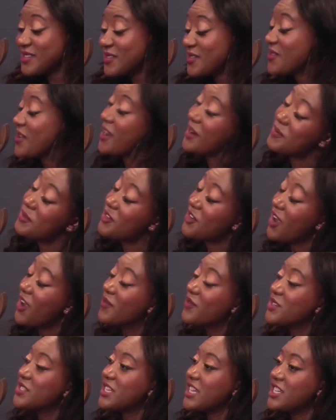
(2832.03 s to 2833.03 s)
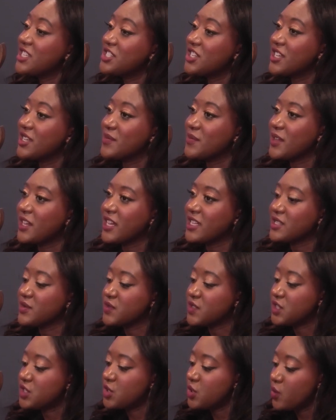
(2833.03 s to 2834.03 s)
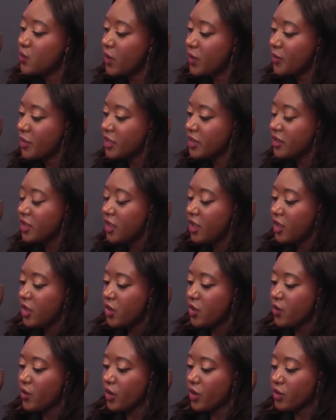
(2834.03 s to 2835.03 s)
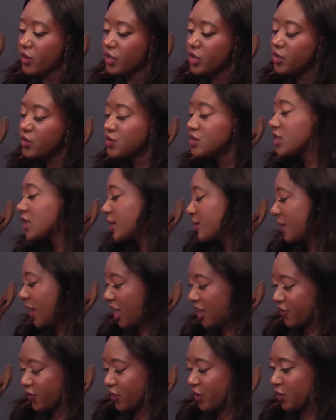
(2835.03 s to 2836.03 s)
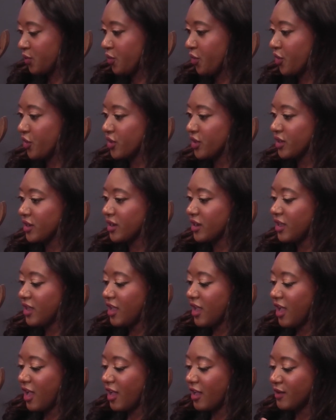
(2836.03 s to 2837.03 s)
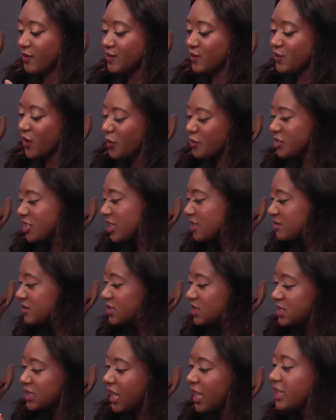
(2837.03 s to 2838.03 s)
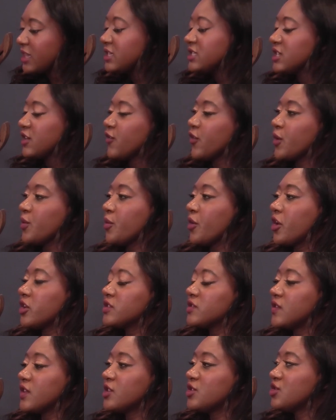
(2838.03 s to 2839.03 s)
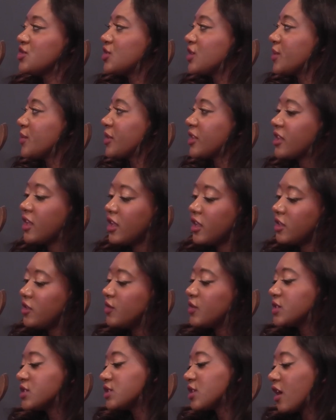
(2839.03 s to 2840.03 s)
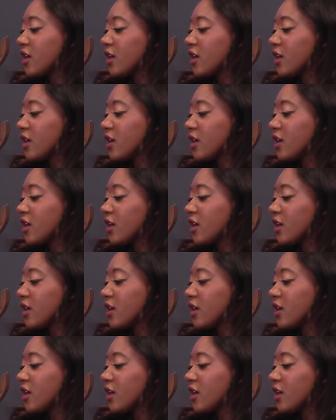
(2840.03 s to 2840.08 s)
an incredible conversation because it was two women who are hugely impactful and important, represent slightly different parts of the industry, but you get to